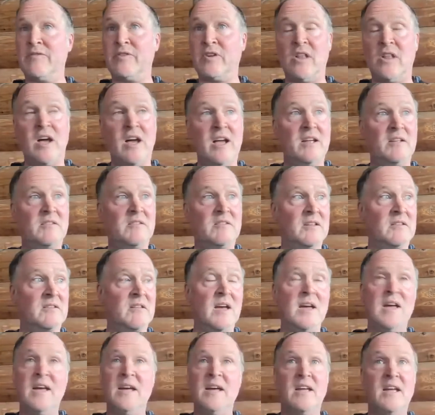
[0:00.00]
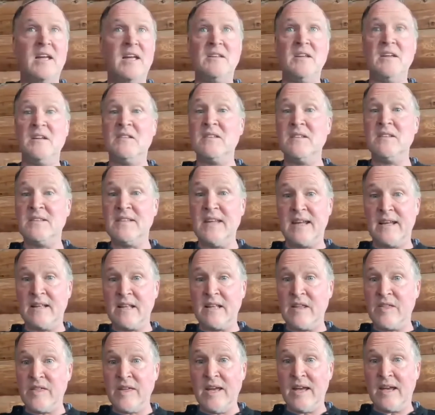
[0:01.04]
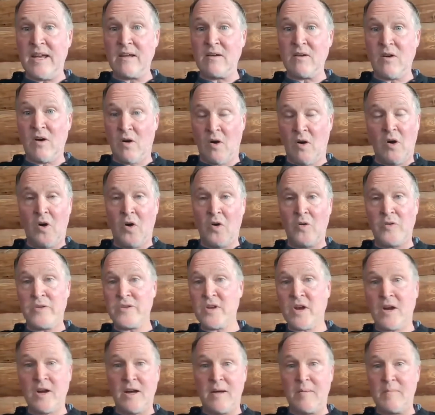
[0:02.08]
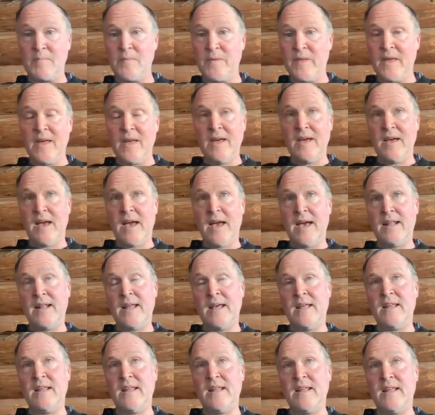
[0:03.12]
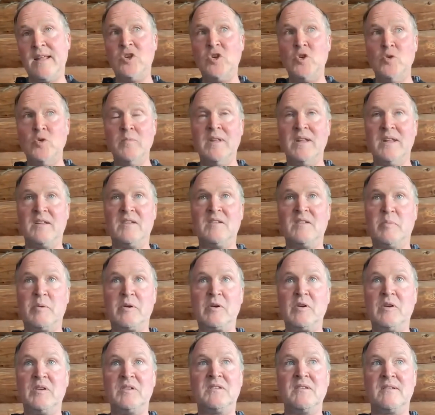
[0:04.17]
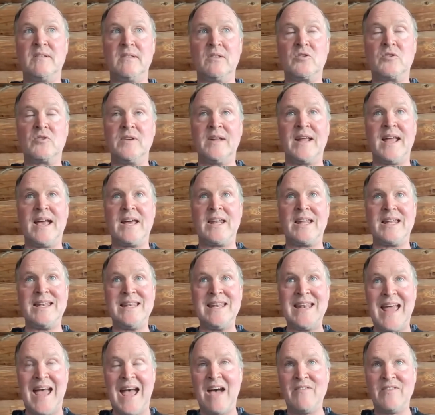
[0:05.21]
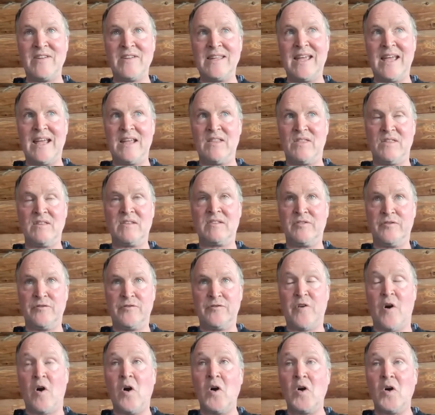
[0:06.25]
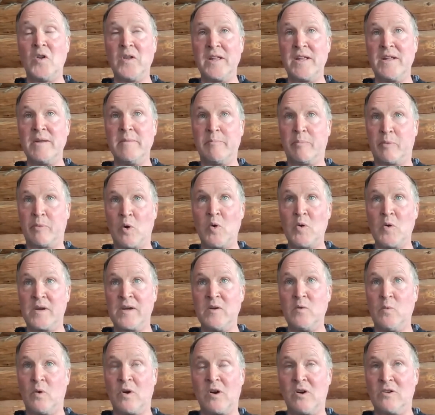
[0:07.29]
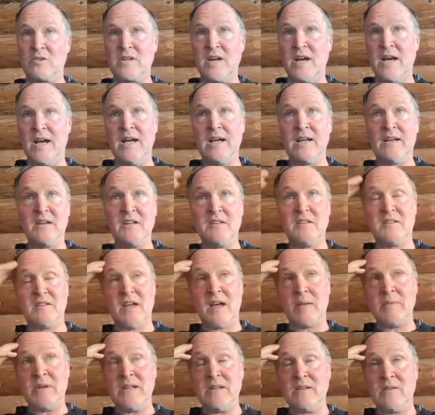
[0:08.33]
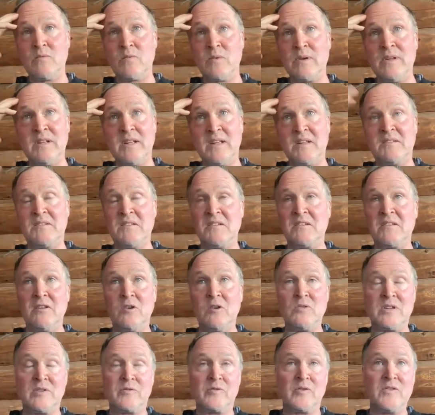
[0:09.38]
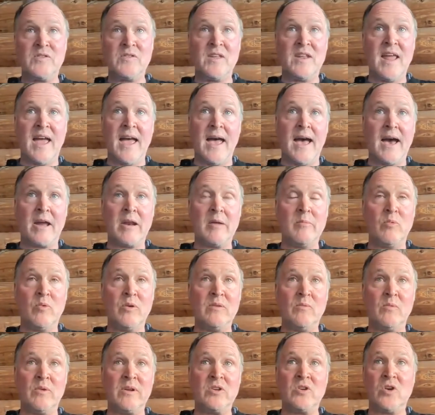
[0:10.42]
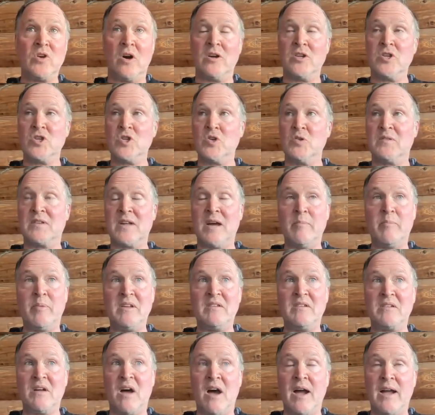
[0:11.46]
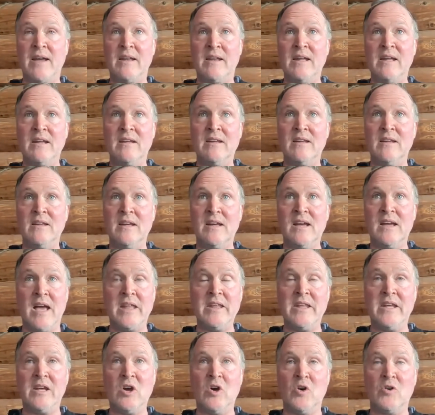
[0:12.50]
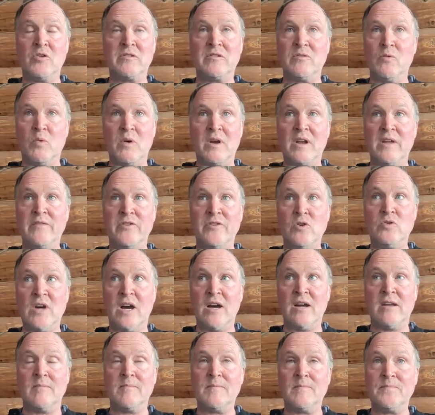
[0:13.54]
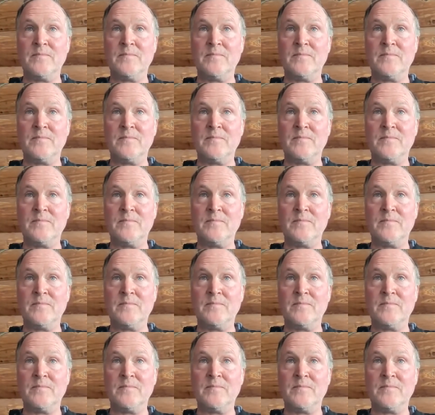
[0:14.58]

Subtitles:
clients? It's a daily thing all the time. And the human experience is learning how to navigate this fallen, broken world. Because, really, is this no different than Adam when God shows up and he's hiding and he goes, what have you done?